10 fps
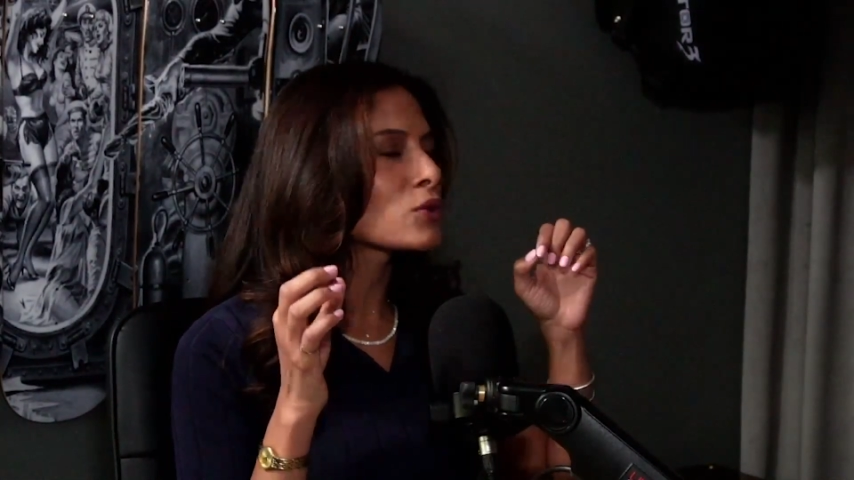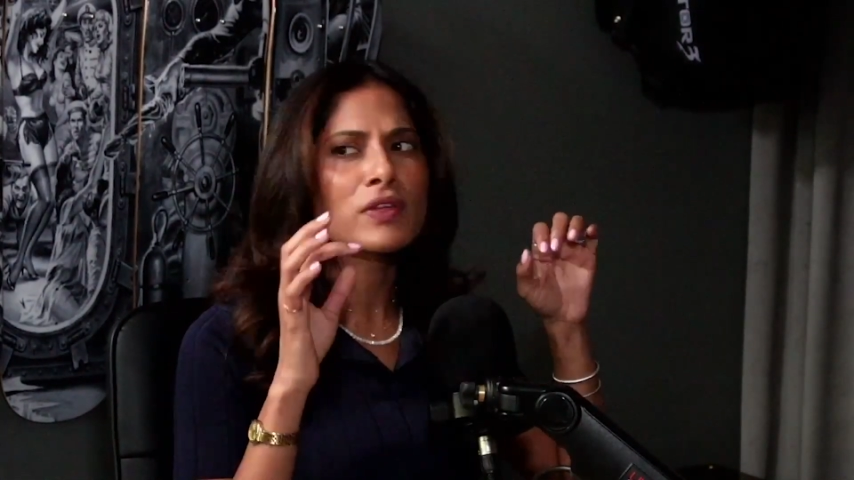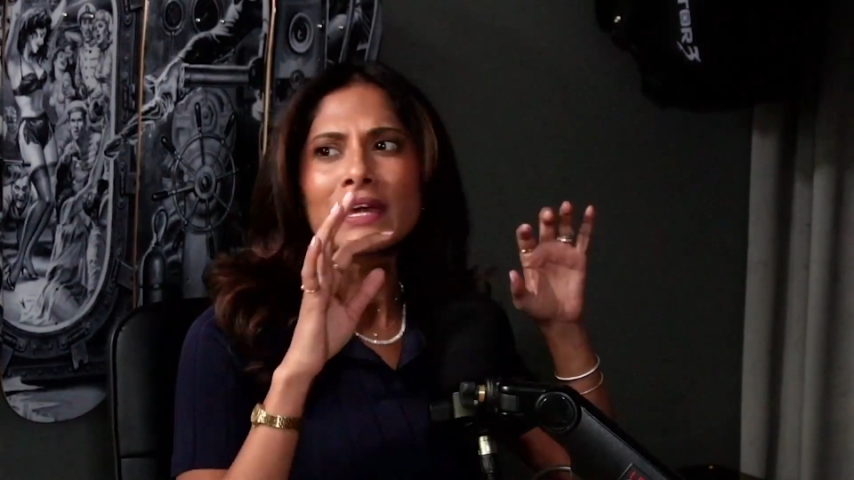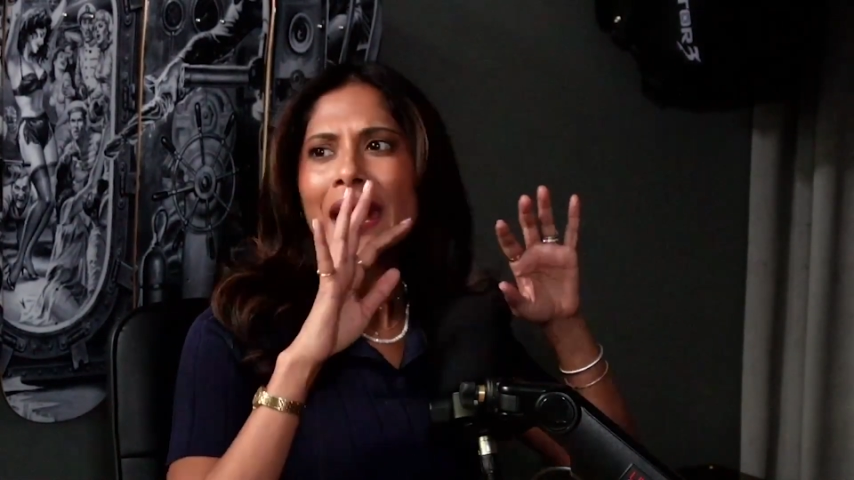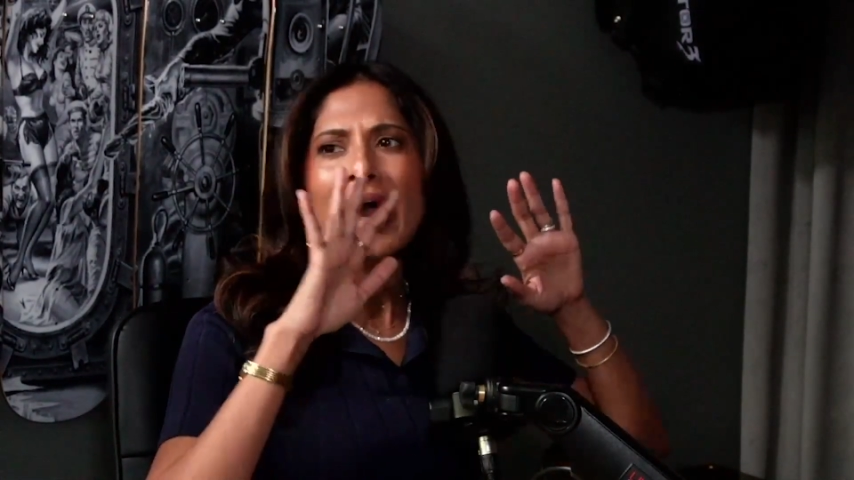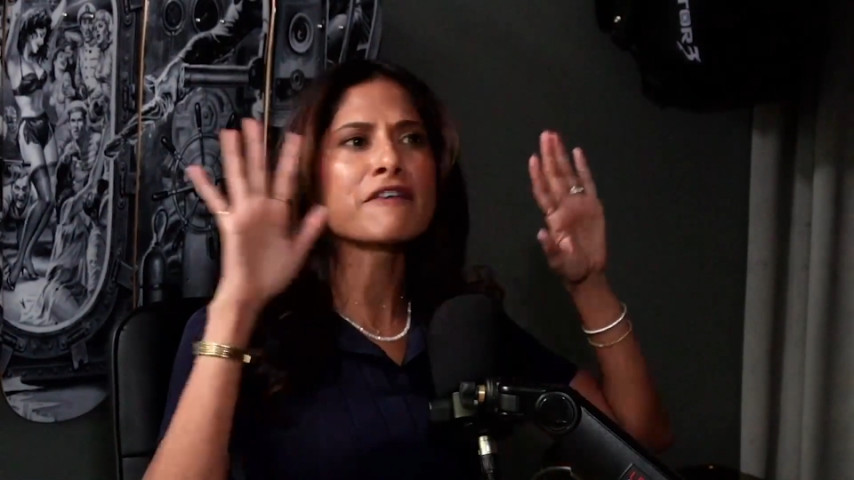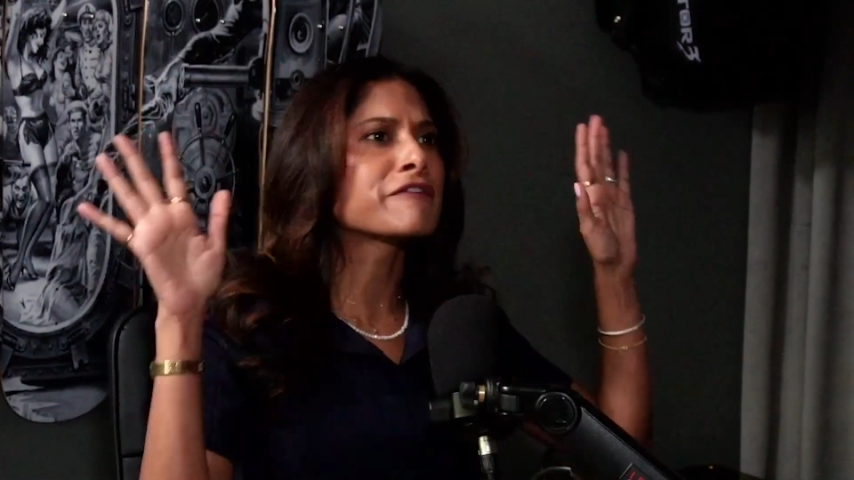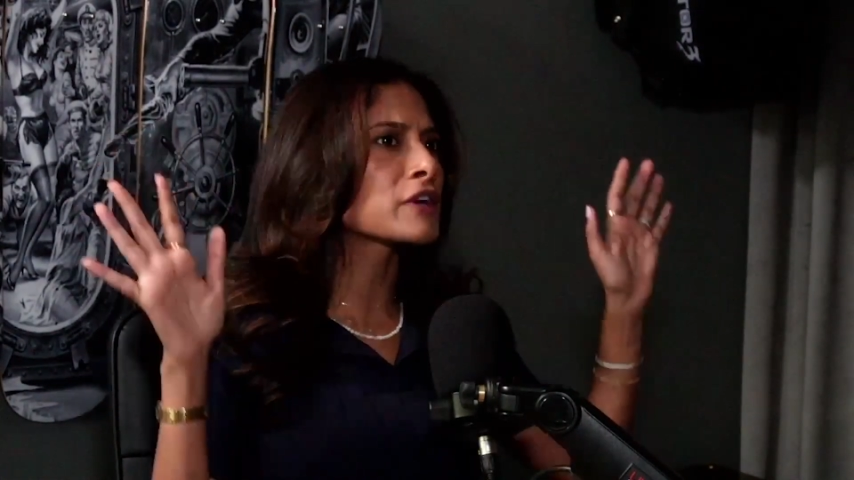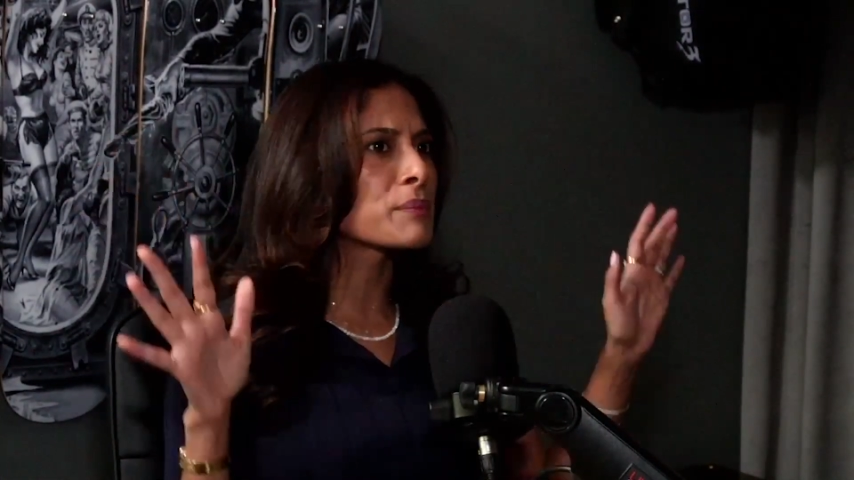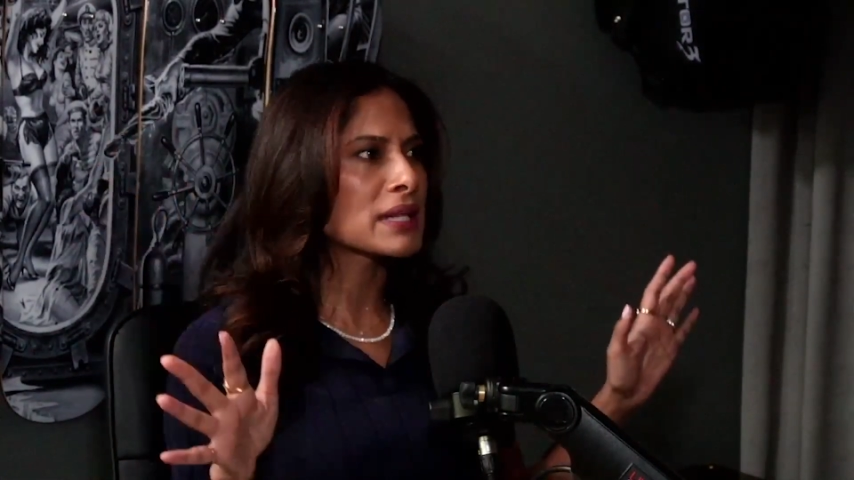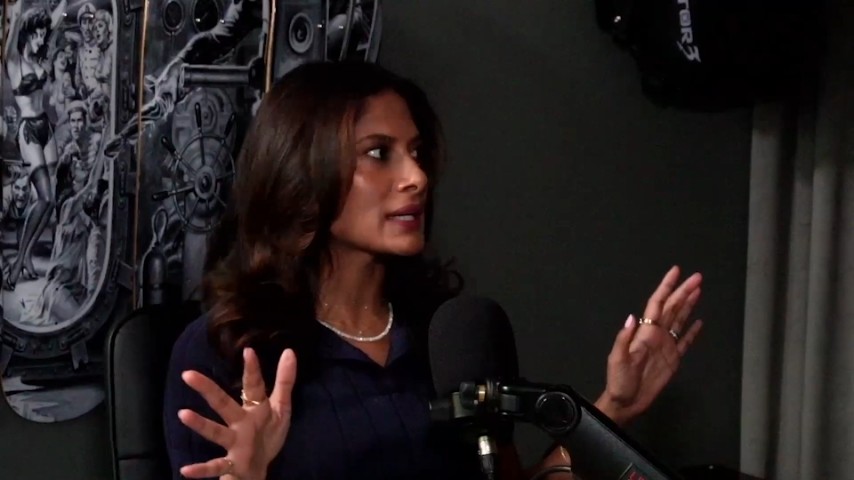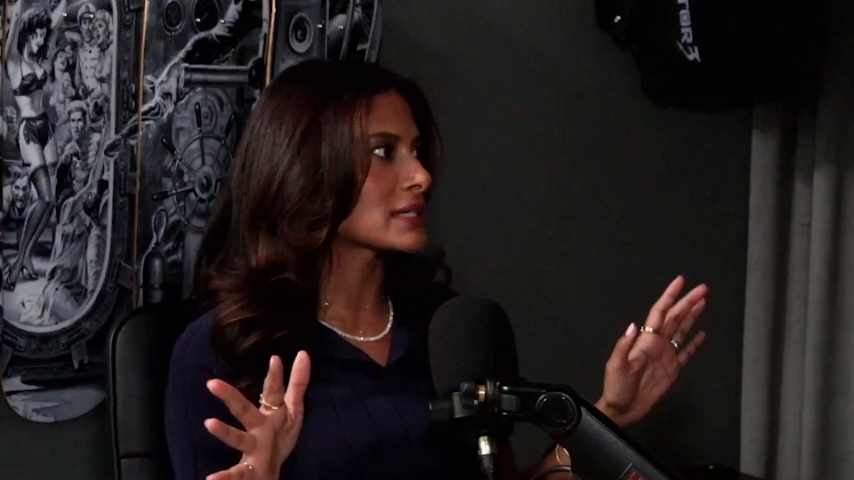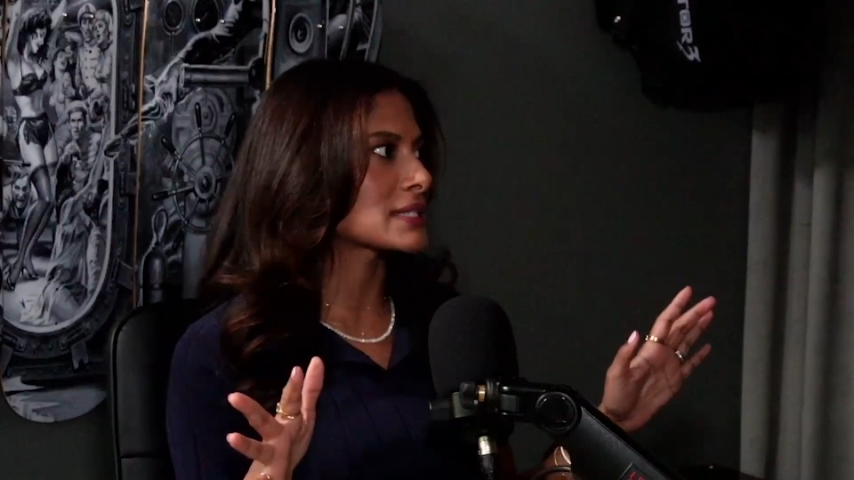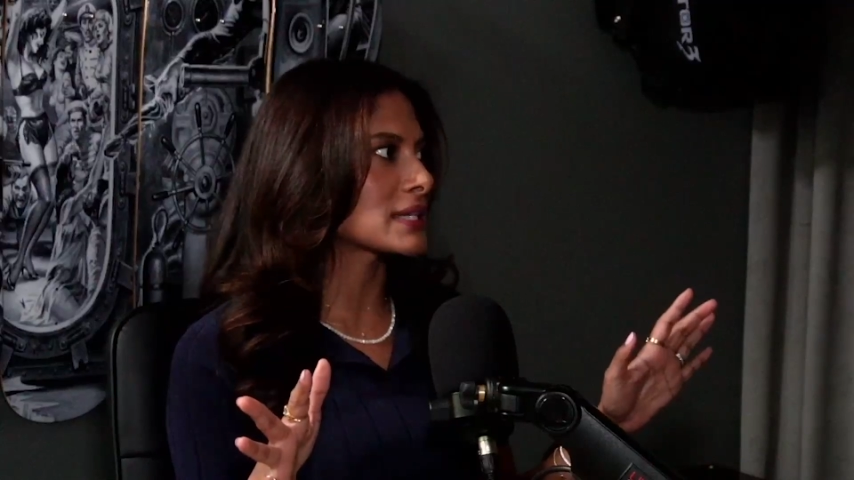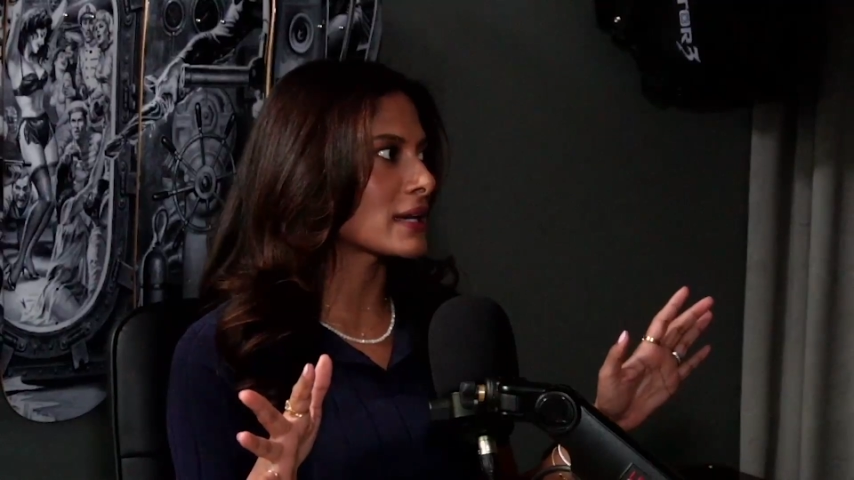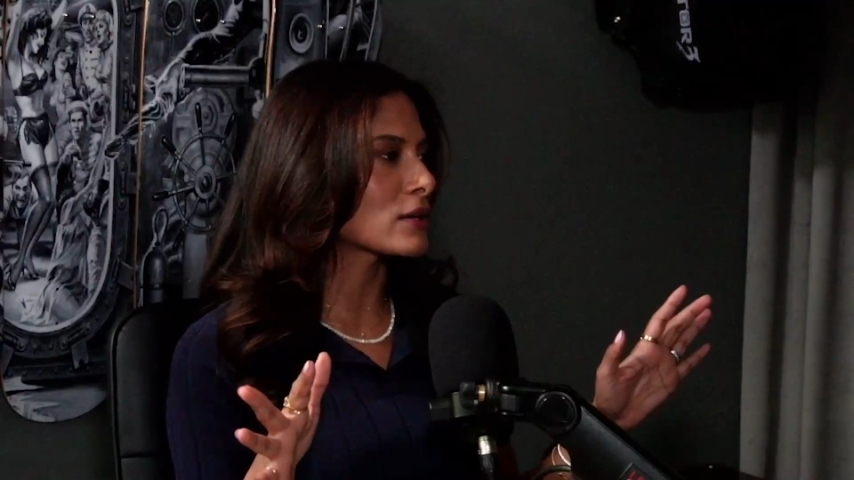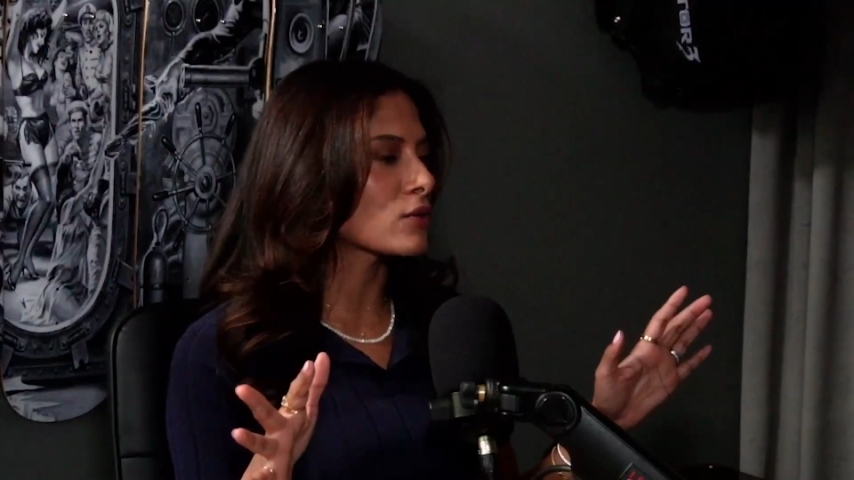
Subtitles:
you think everybody can see it,